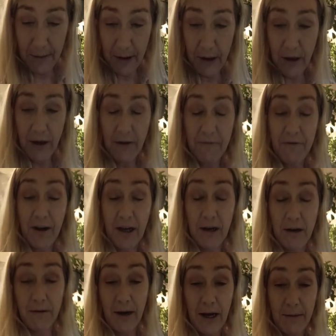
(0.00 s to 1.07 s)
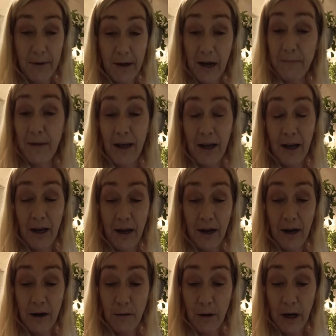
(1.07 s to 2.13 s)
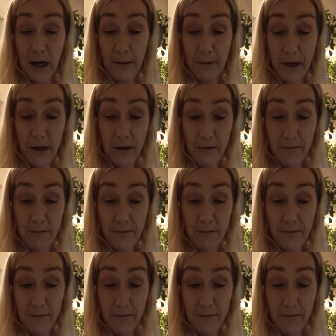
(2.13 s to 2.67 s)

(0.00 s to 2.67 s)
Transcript: You're the fire rabbit. I'm the air rabbit.